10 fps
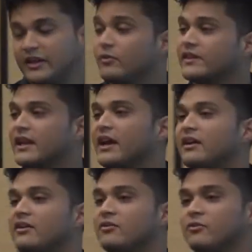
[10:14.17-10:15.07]
And what
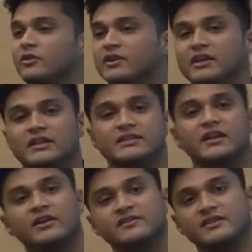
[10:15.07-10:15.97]
that really
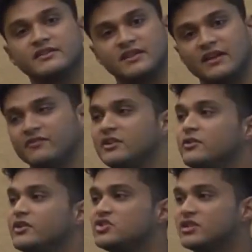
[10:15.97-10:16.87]
entails is if a
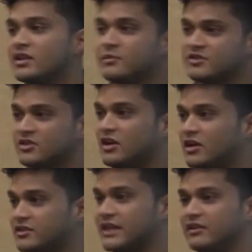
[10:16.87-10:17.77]
new engine comes
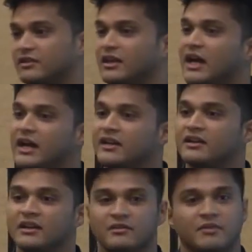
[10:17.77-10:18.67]
along down the line,
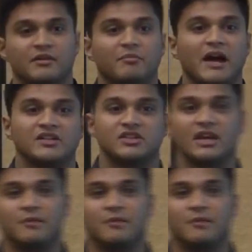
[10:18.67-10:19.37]
maybe Apache